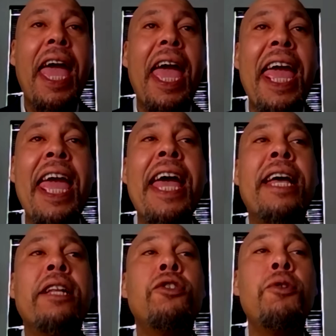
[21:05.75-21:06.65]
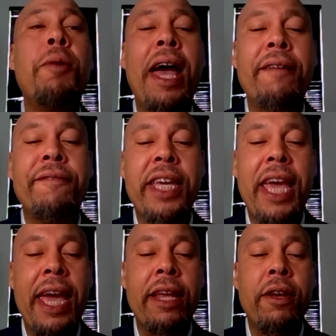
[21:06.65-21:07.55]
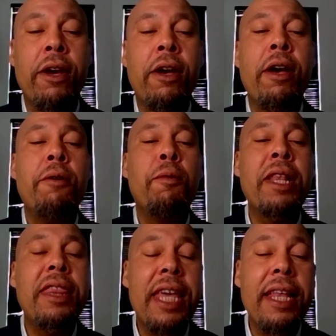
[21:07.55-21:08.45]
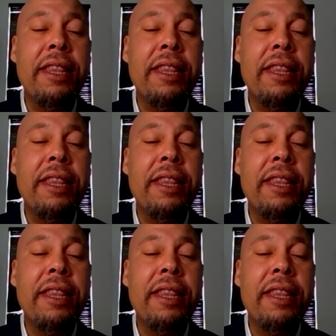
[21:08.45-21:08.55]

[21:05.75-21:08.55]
and to advocate within